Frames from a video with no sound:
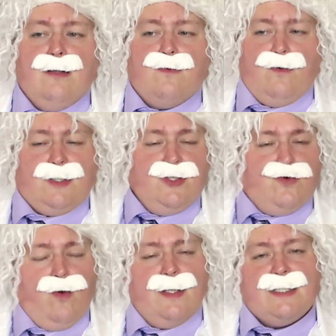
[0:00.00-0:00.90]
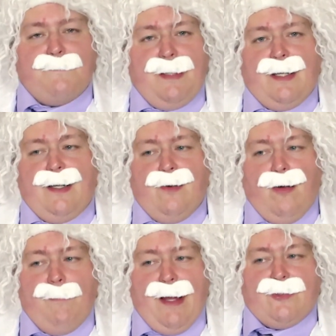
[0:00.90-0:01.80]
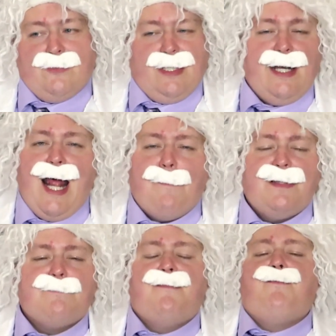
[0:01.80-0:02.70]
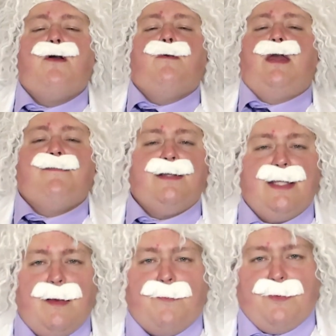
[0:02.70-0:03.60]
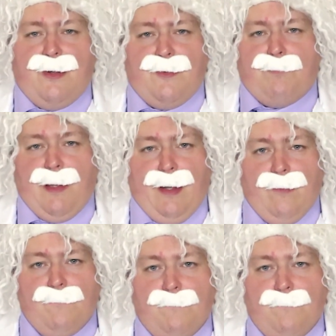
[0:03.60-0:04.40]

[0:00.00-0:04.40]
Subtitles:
towards controlling speed in your matches, and it happens before you even link with another player.